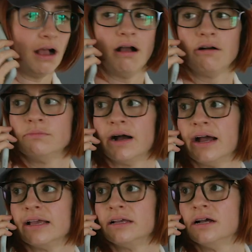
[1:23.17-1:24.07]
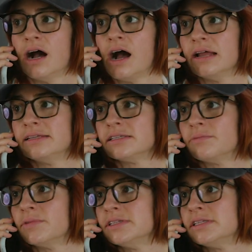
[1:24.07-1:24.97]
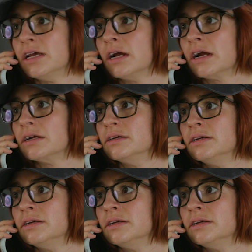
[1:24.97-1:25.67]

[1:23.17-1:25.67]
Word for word: Oh my God, someone's here.